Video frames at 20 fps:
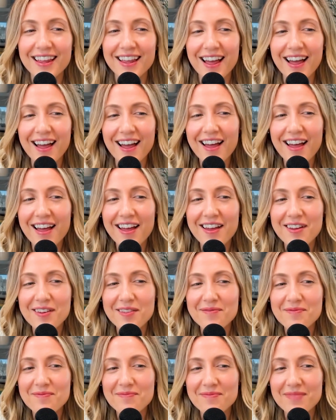
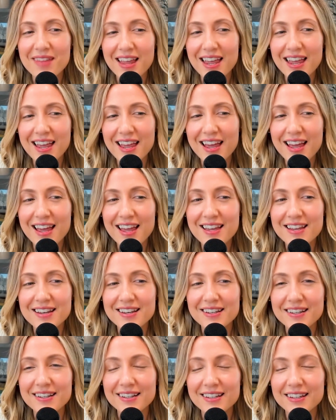Um,
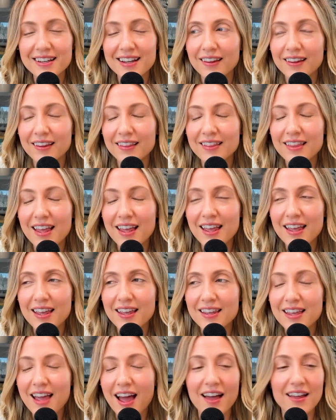and they,
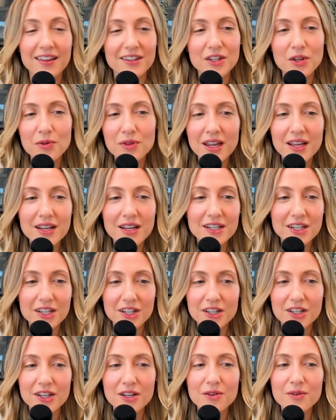yeah. So they
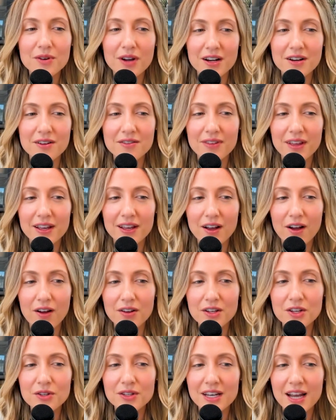just do kind of like uh,
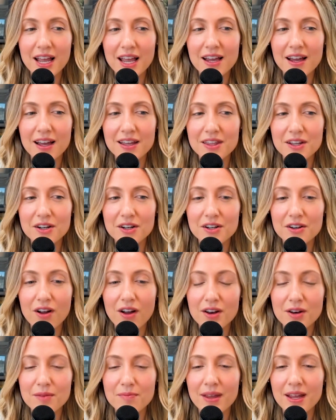using AI, they're
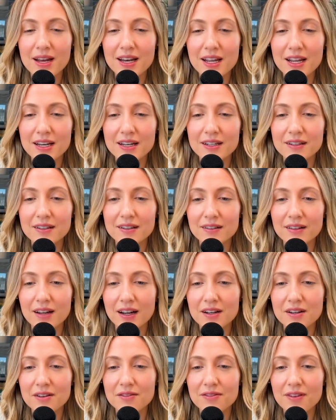automating
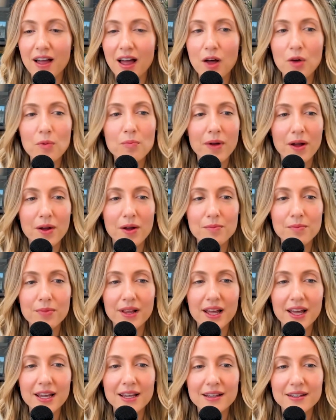kind of outbound
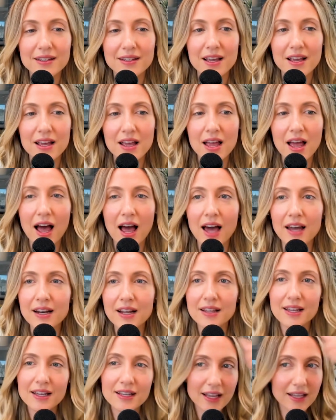plays. Yep. And I
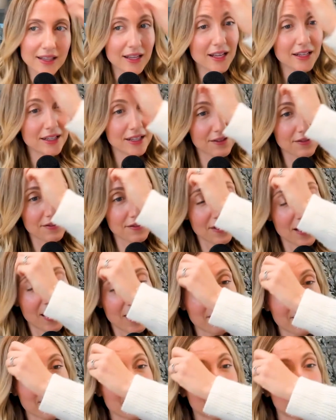think that that's an
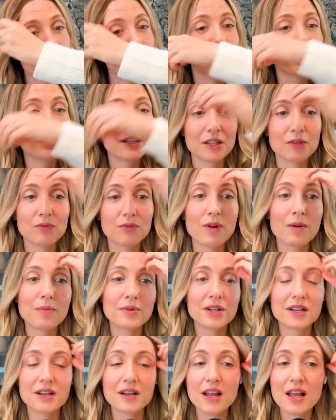area for
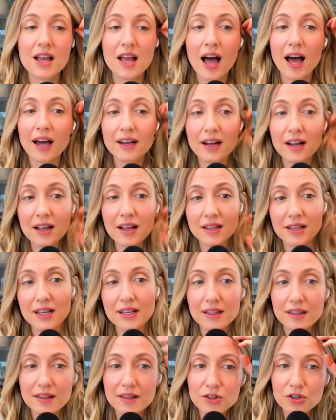disruption. And I
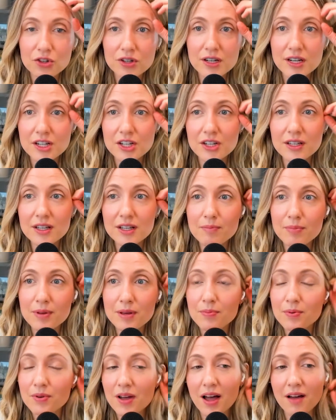think traditionally
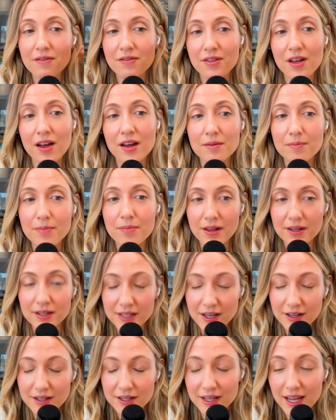people have thought about
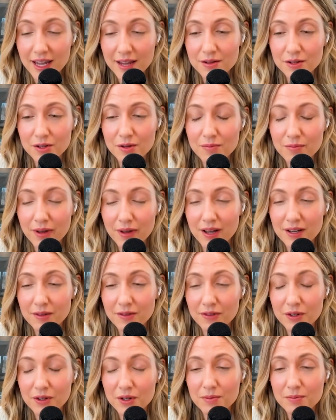sales engagement
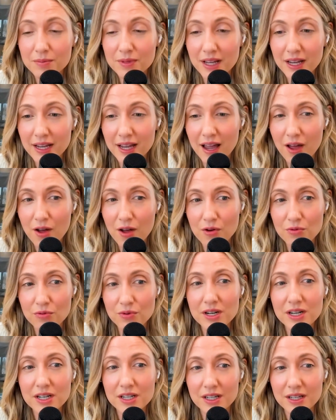platforms like
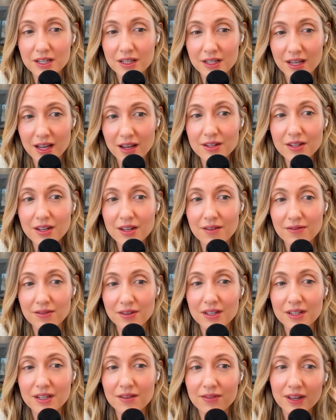outreach and Salesloft
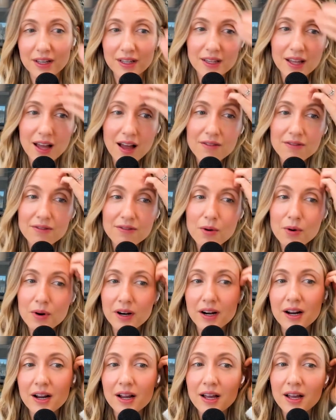and stuff like that
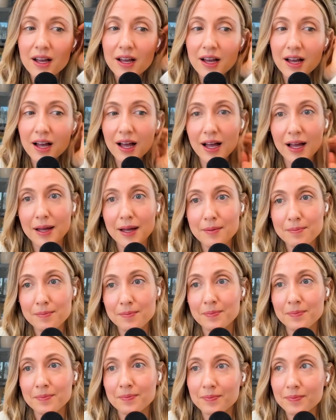for um,
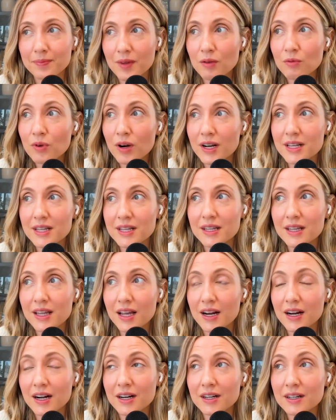running
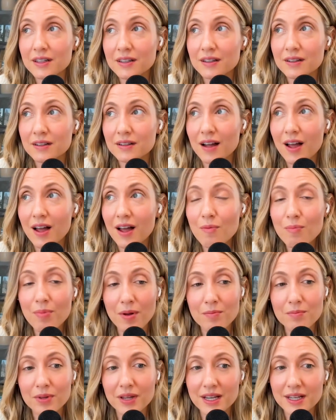their
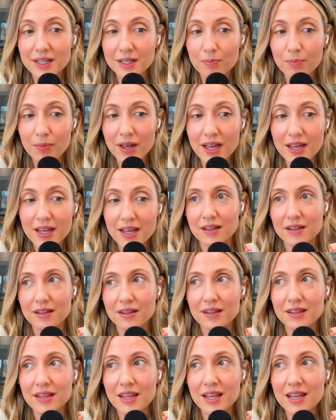outbound plays but
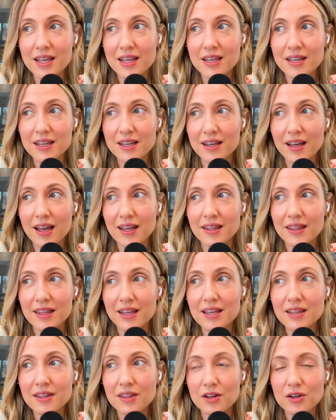the i
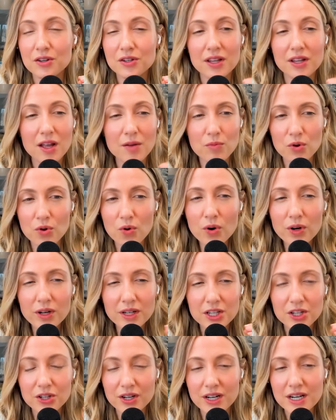think there's a lot more
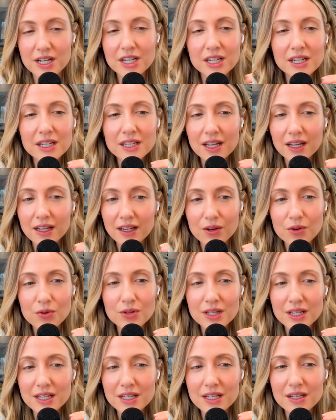orchestration that
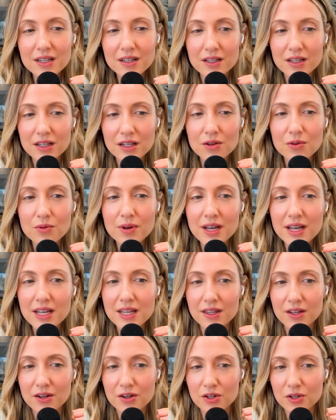goes into
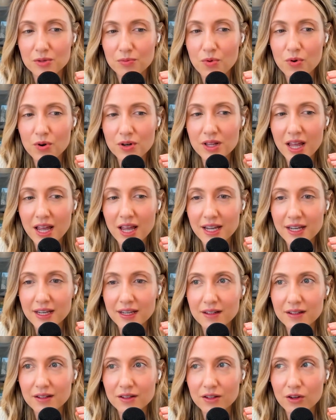it there's more like
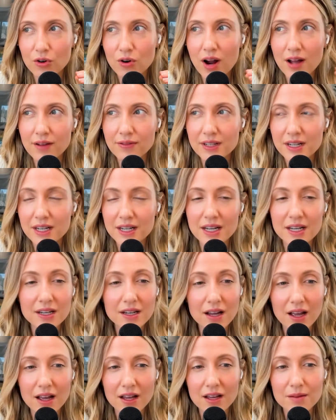crafting
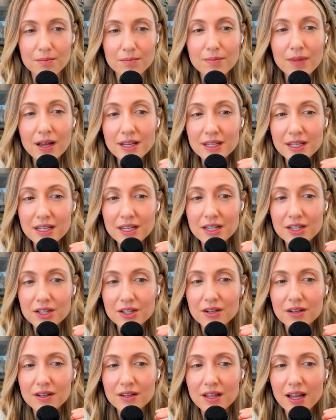a um, message
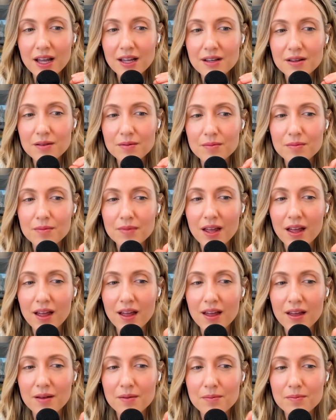that
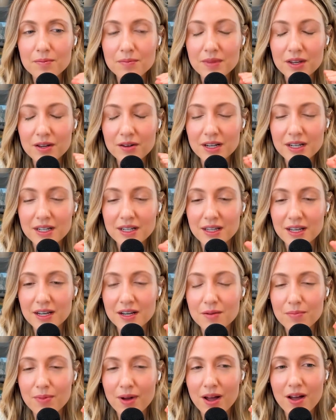um, you need to think
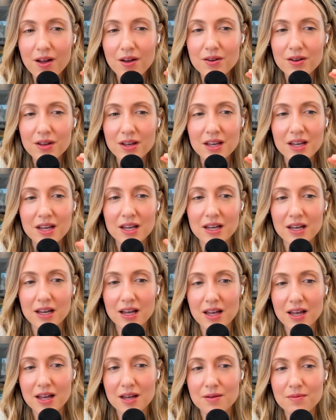about.
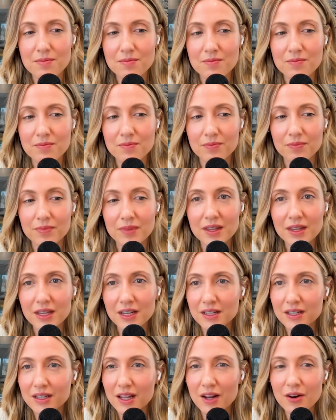Um,
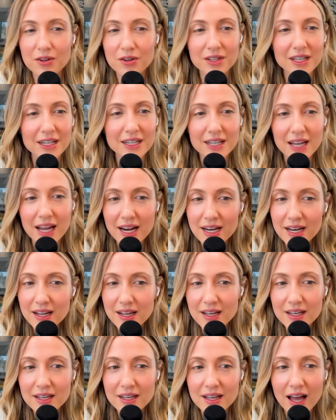the, there's the
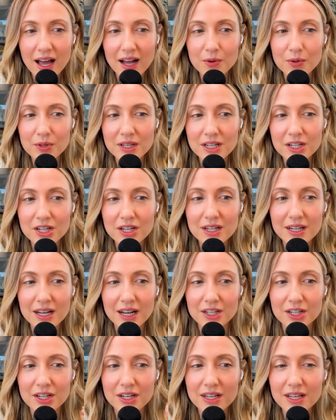data acquisition mm-hmm. to
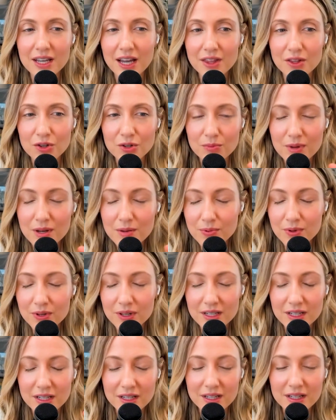actually get those people
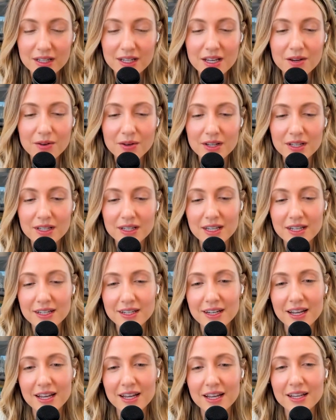into the sequence. And
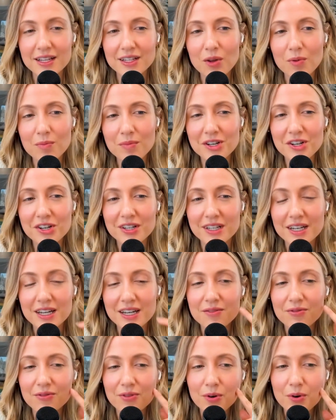so I'm
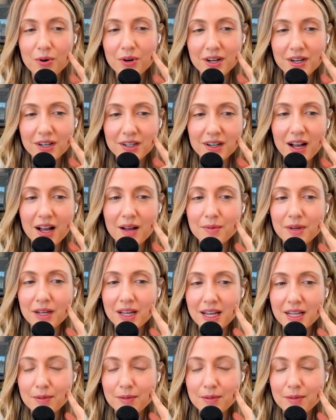interested for um, Clay,